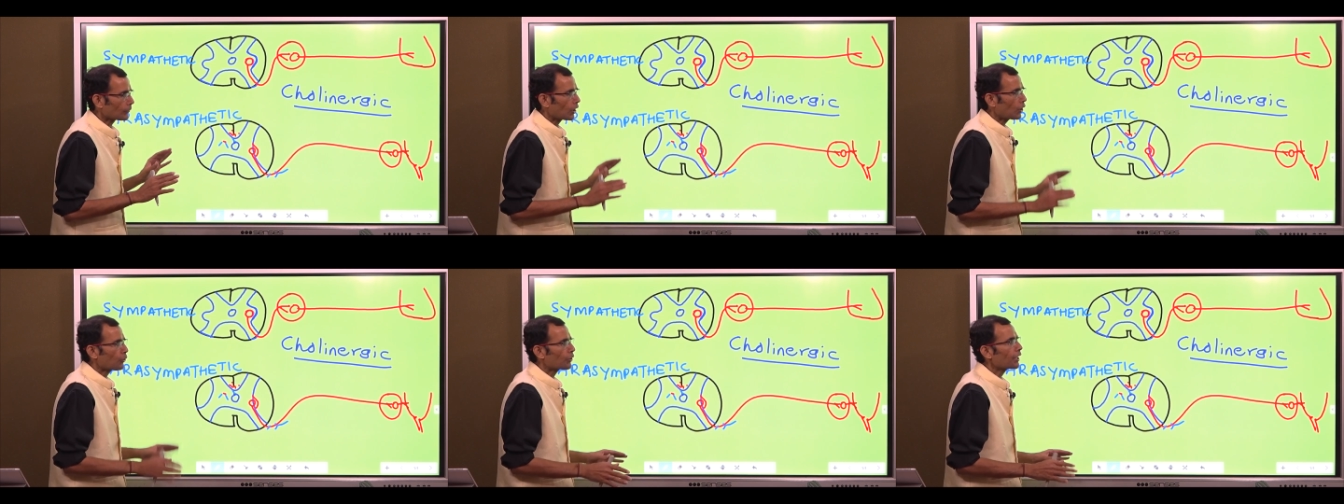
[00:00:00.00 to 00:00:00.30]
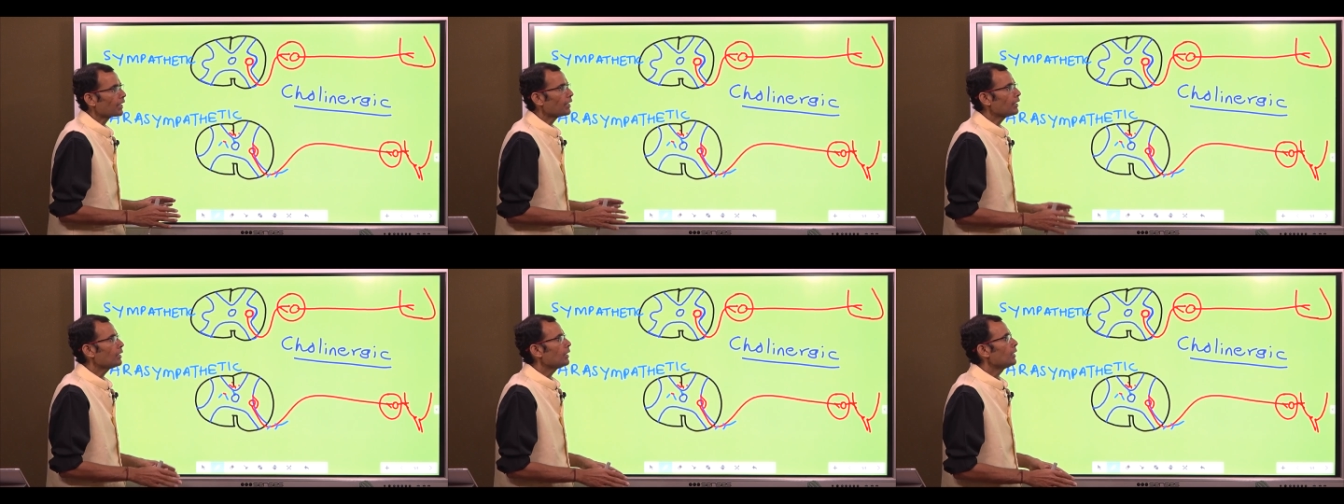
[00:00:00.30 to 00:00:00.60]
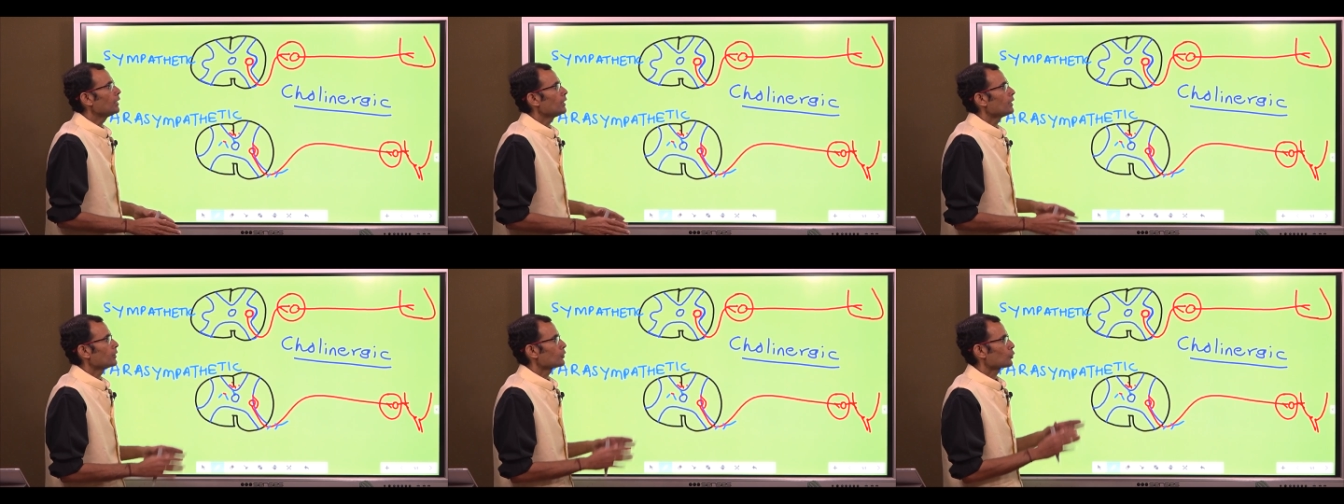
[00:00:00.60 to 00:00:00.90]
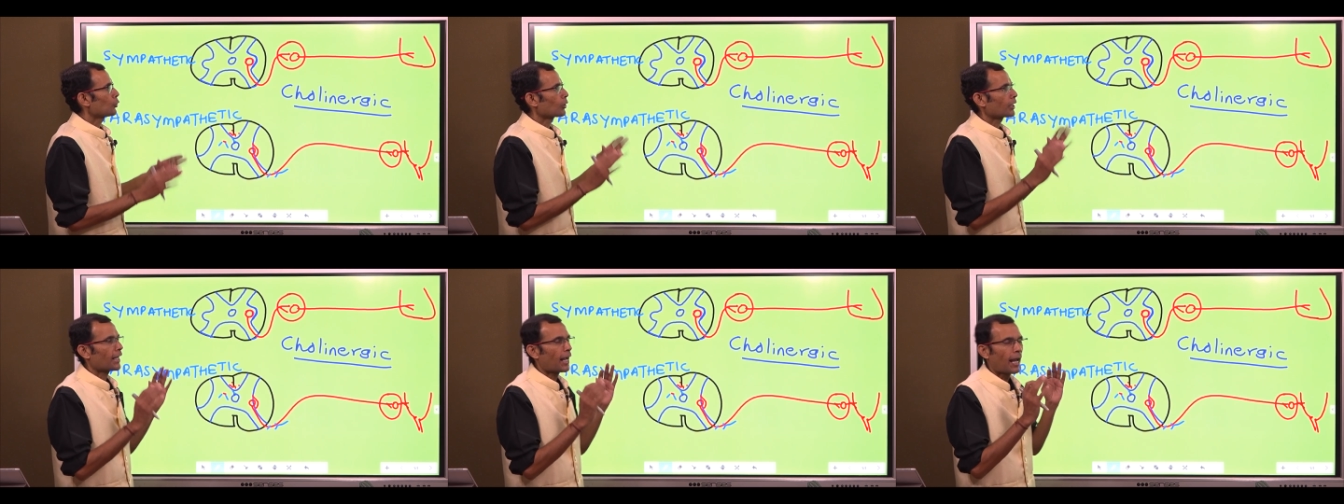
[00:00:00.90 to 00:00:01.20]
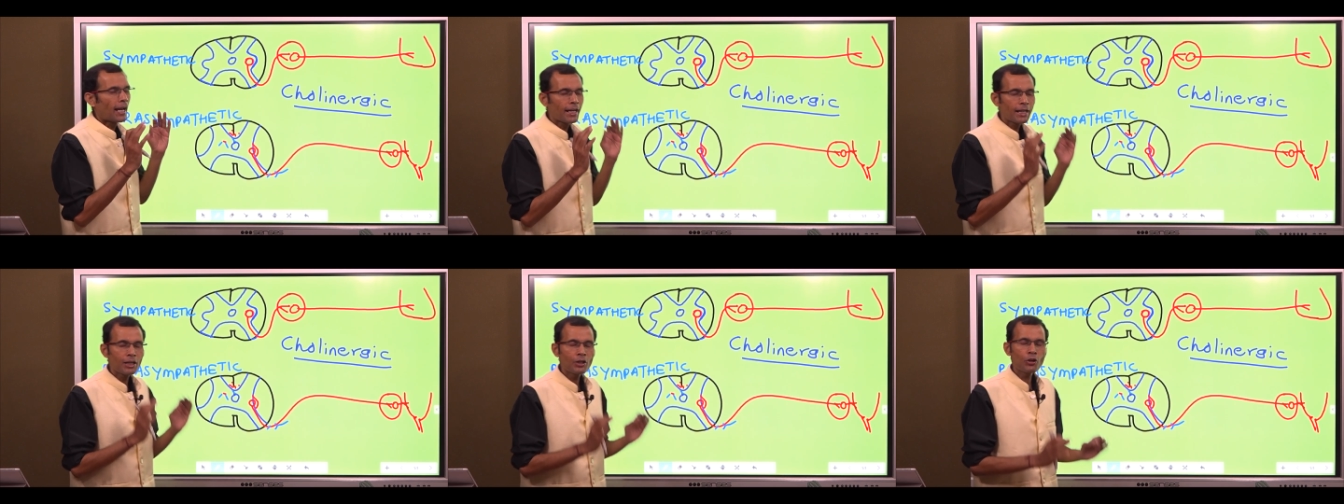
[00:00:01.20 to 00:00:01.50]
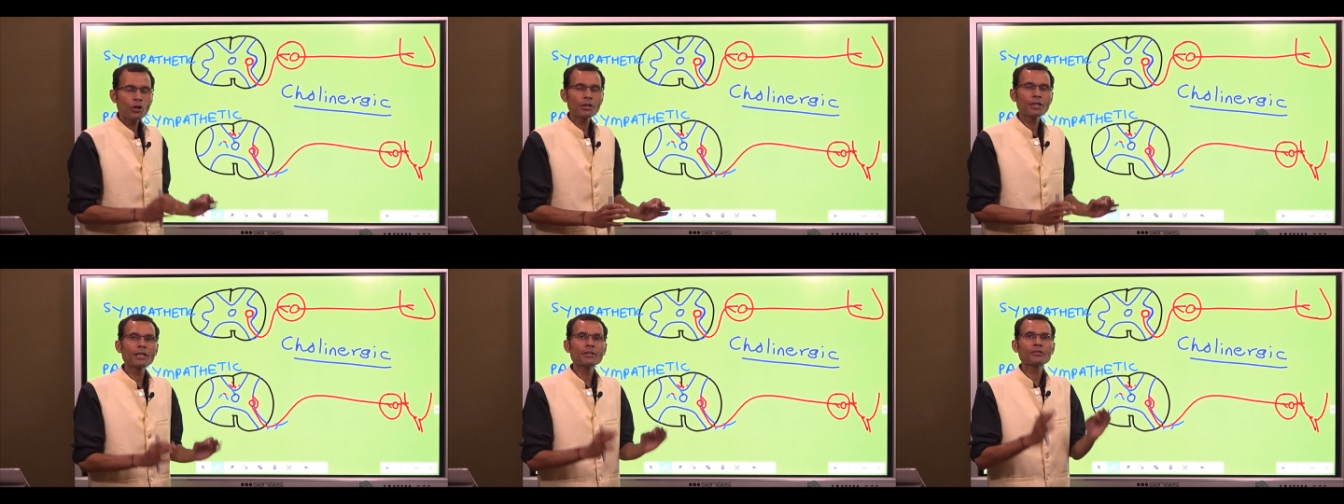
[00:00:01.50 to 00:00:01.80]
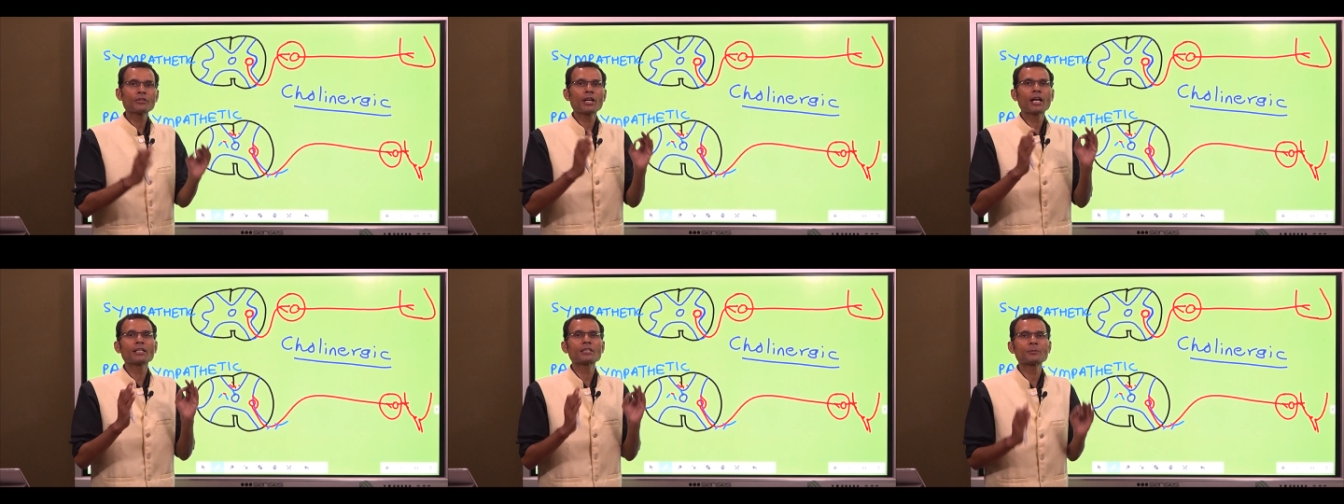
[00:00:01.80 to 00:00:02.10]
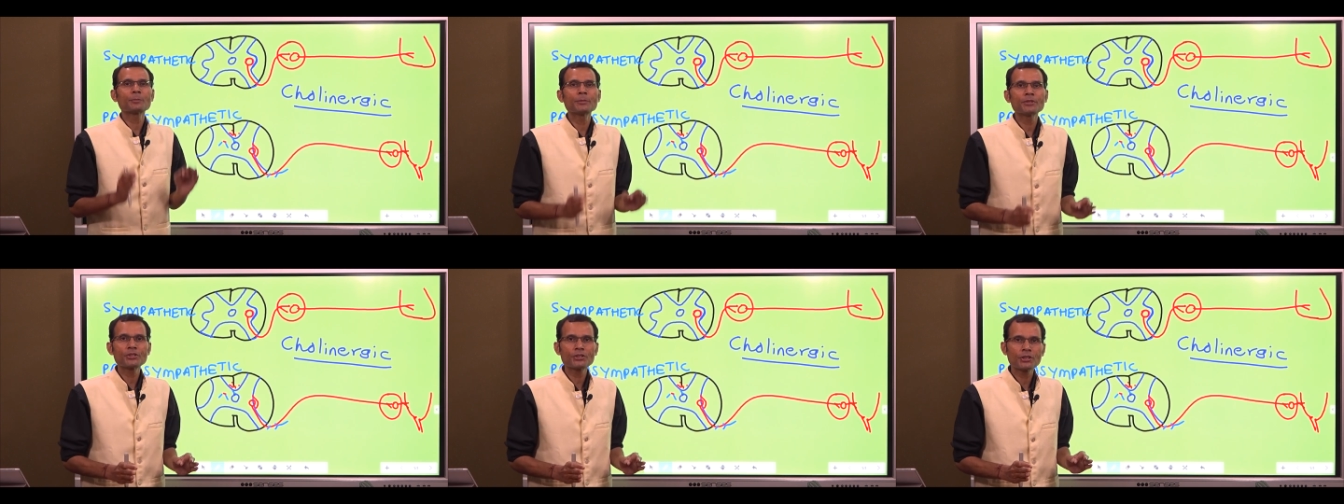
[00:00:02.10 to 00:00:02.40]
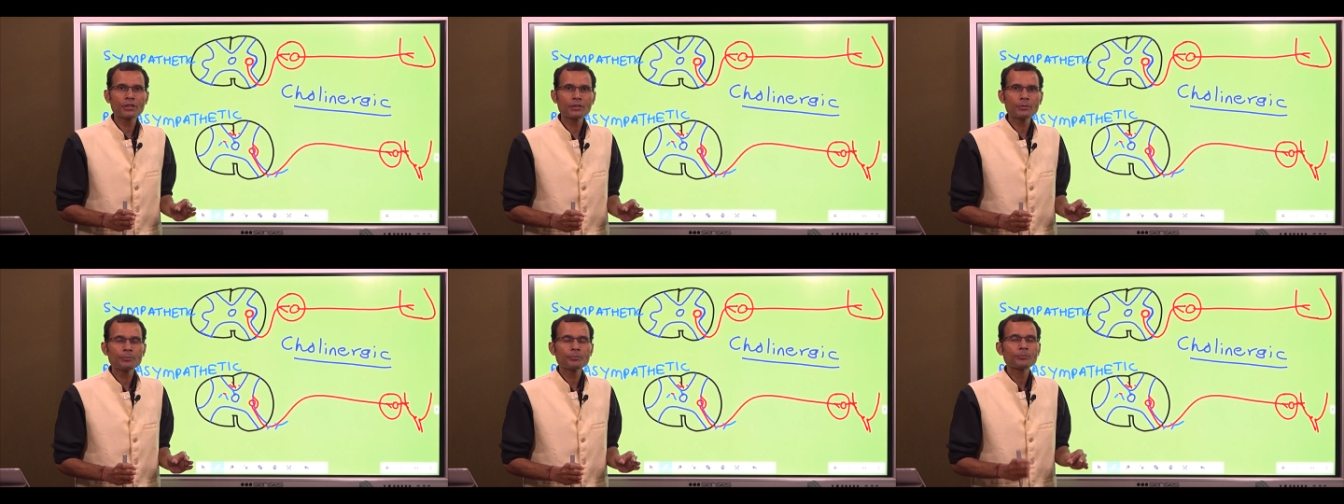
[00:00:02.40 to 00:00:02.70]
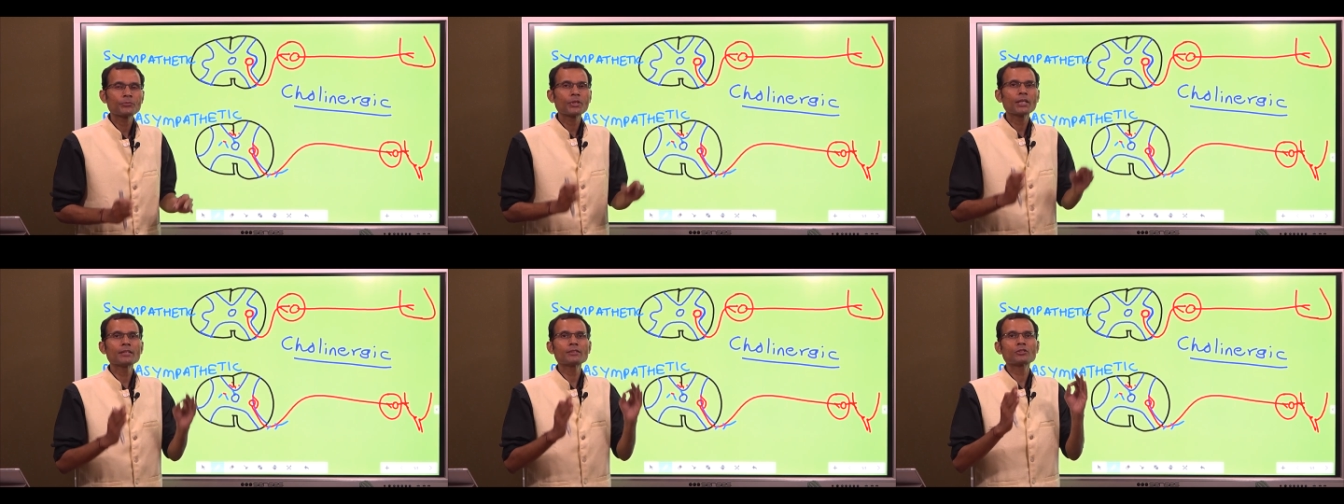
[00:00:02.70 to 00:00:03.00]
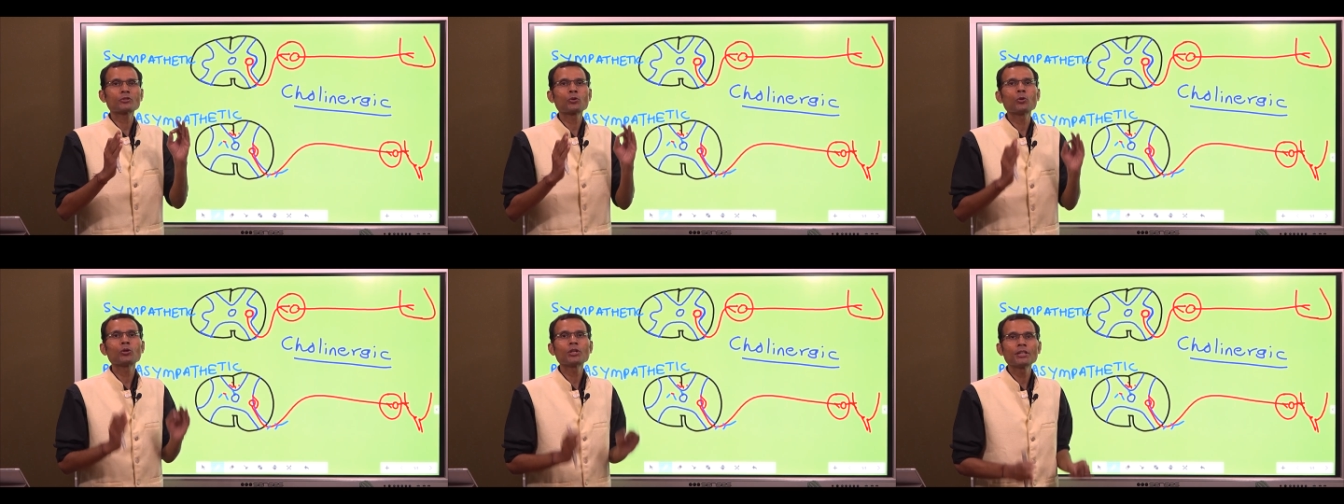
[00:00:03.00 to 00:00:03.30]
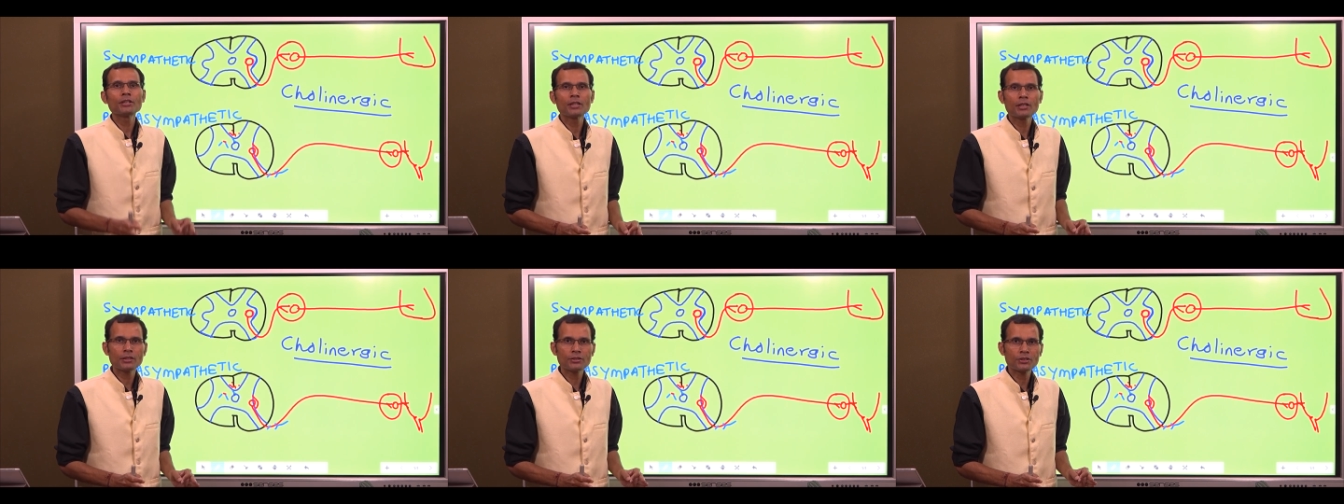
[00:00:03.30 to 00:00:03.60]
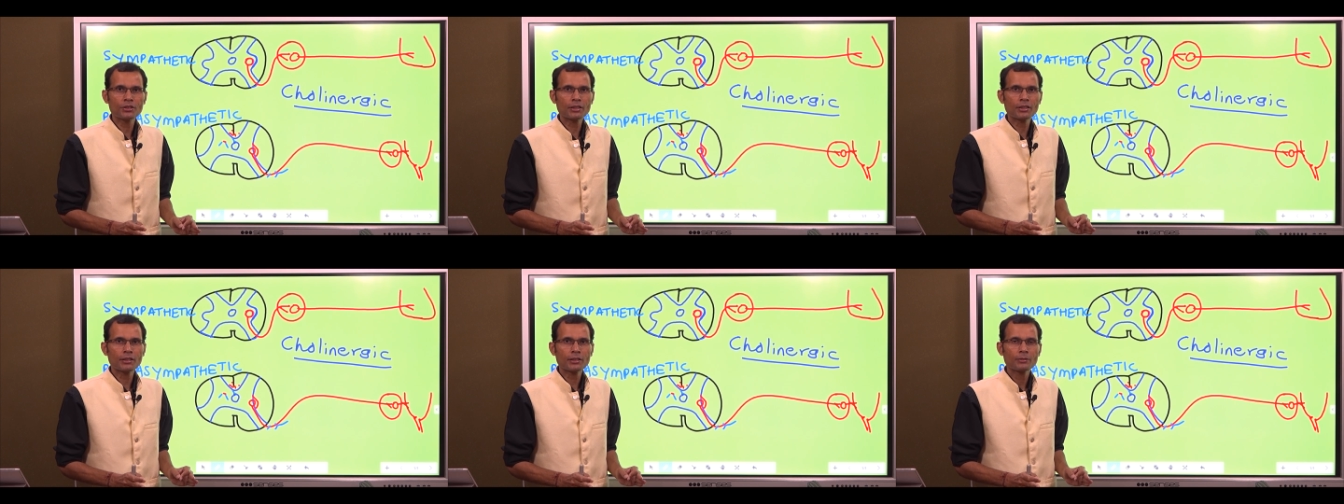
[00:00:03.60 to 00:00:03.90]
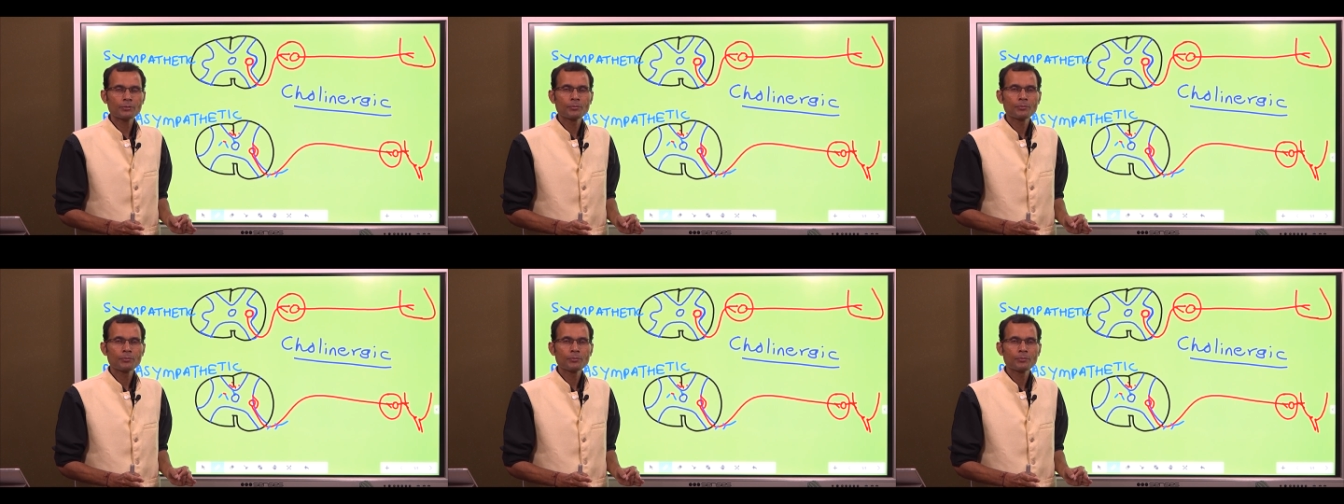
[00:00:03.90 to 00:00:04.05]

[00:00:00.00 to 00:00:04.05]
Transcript: Okay, so ganglionic transmission is cholinergic